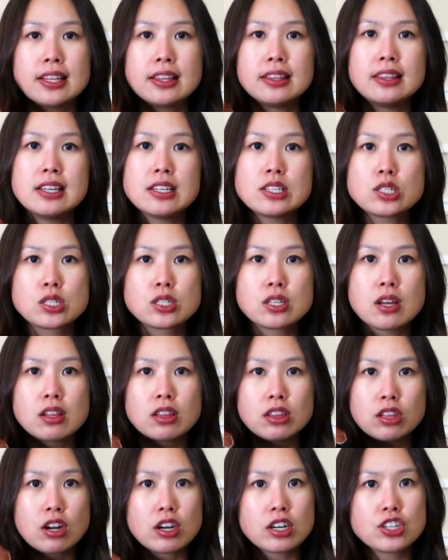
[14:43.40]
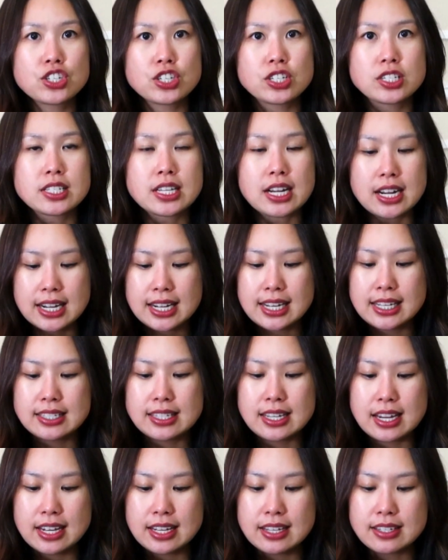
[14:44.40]
This larger
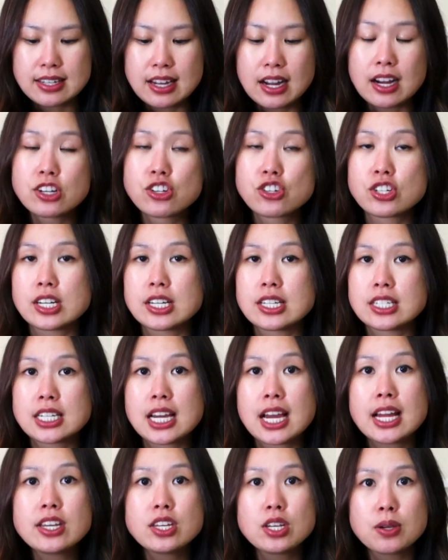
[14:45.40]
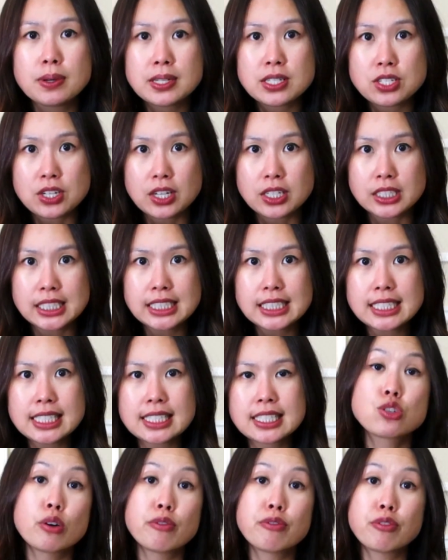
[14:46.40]
size is 110 US dollars.
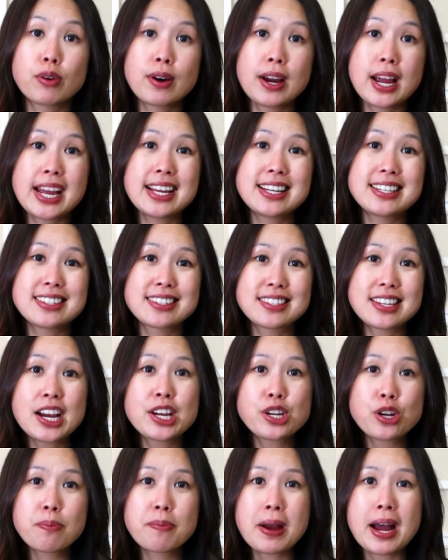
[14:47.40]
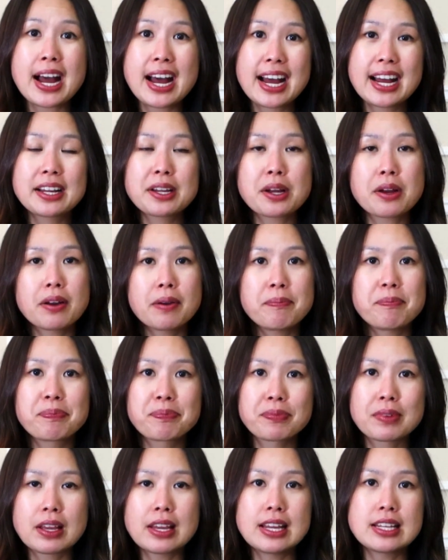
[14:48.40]
So for a designer bag,
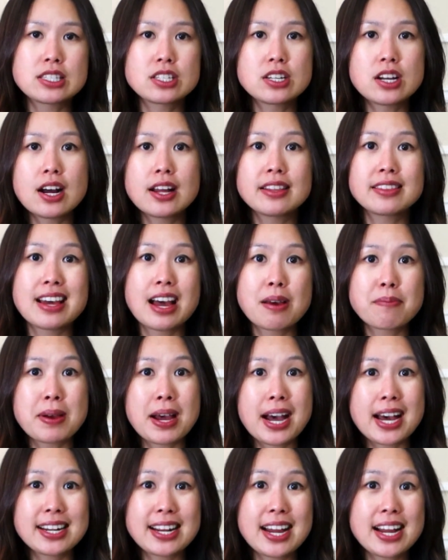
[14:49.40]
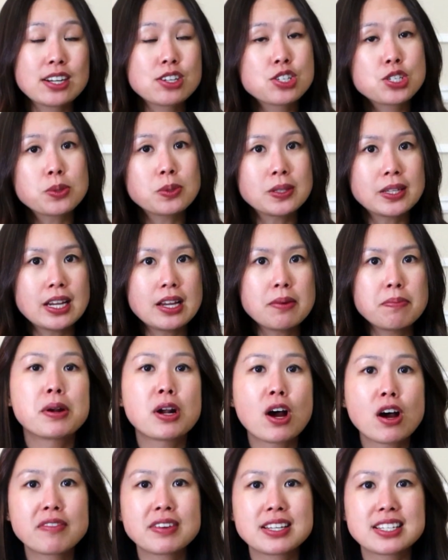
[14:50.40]
it's not that bad actually. But
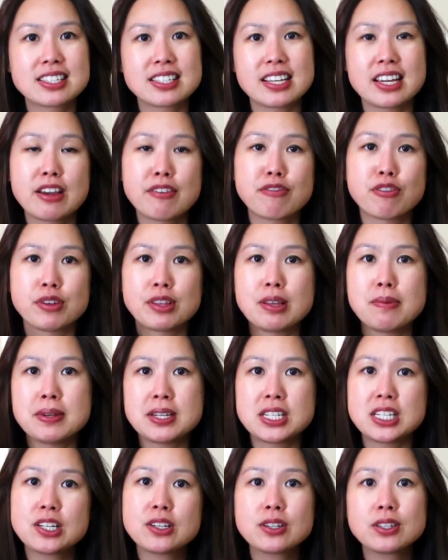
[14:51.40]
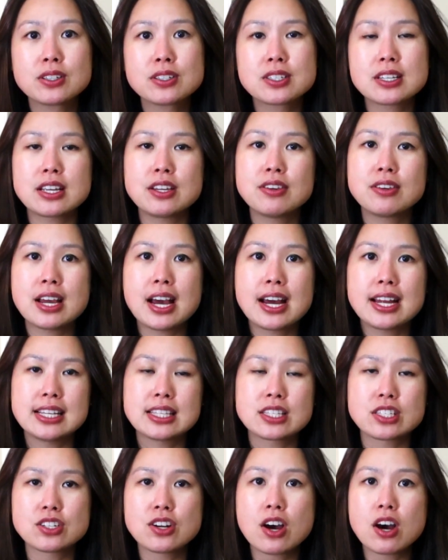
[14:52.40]
obviously for the materials that you get,
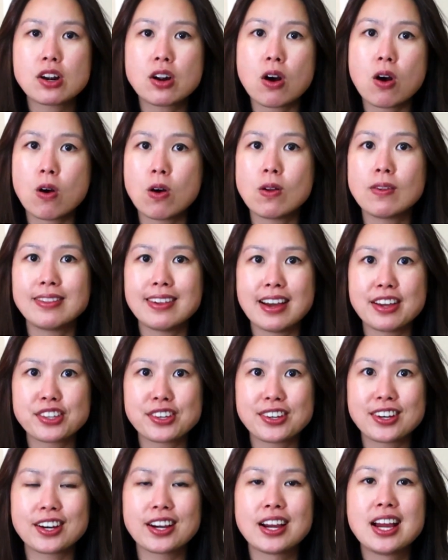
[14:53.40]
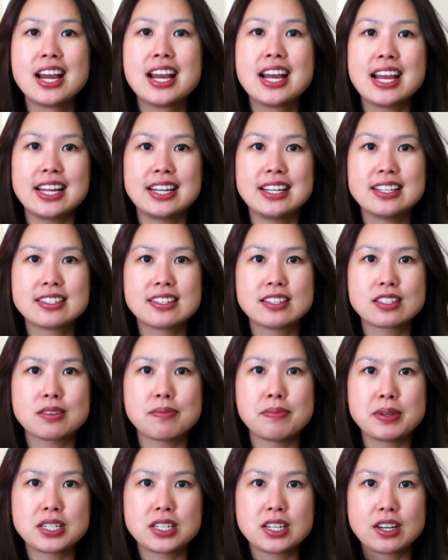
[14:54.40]
it's not all leather. It is
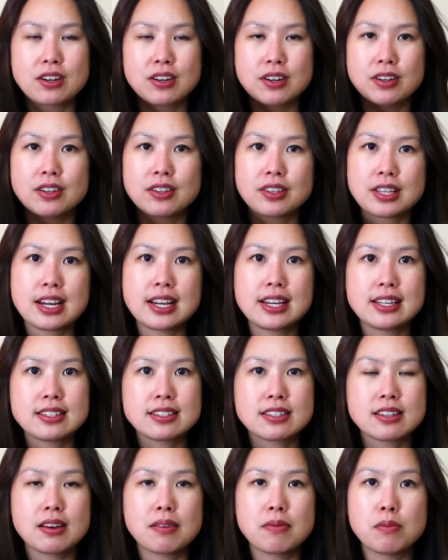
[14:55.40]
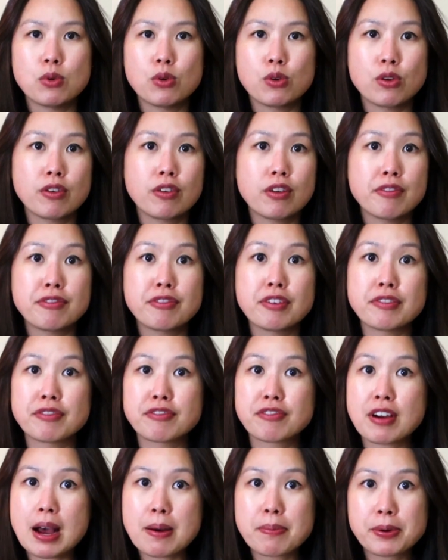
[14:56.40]
this material that is more of a
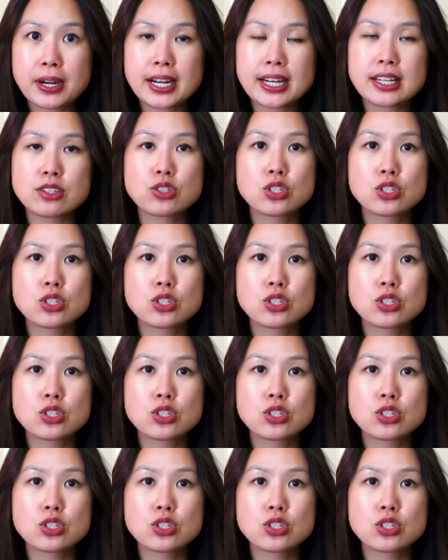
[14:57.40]
fabric.